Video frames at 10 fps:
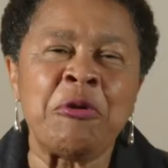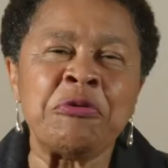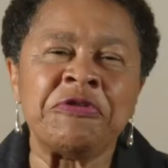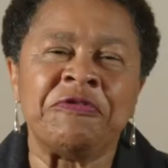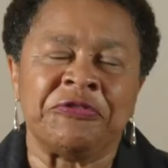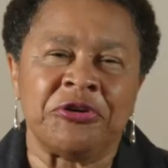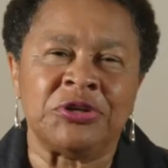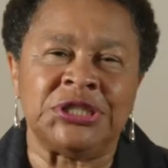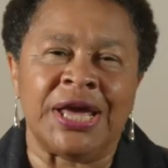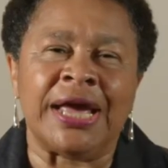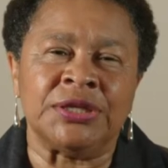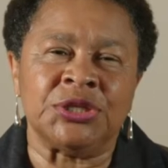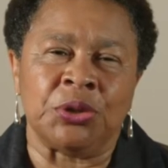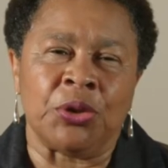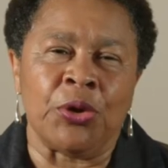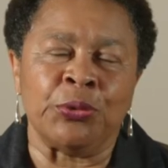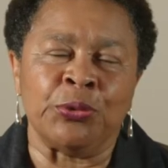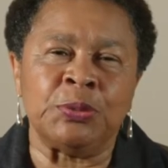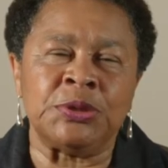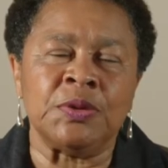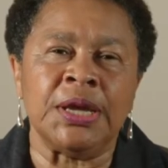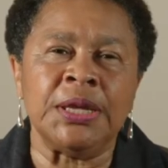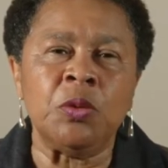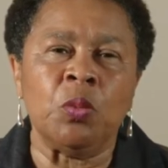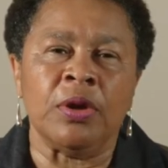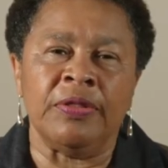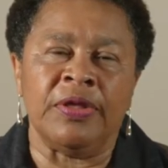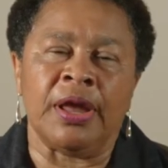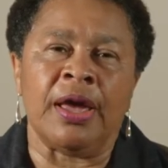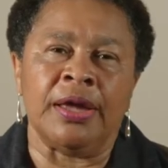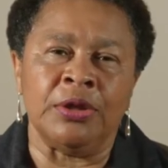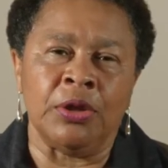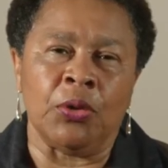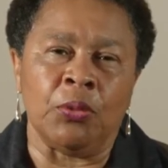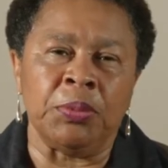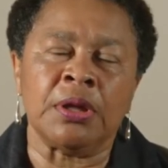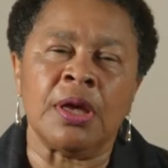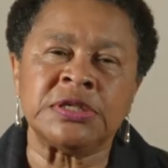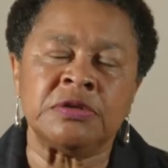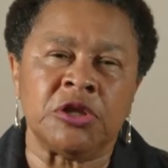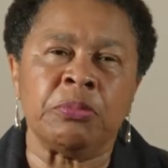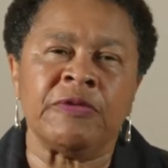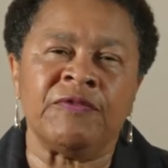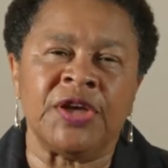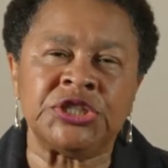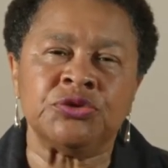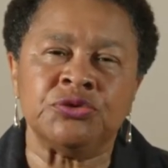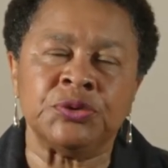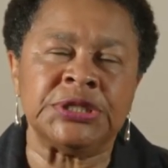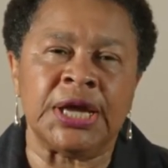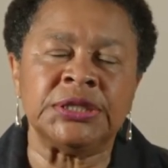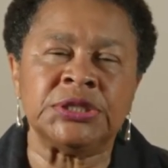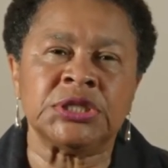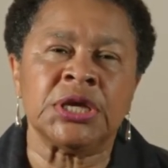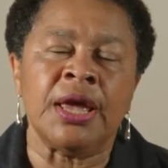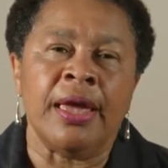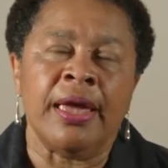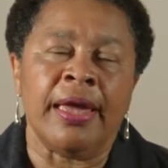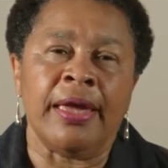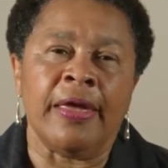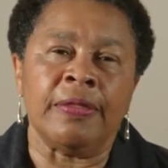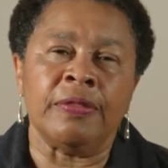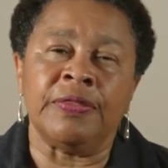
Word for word: would refer Jack Litch Law Group to anyone that I know because of their professional touch and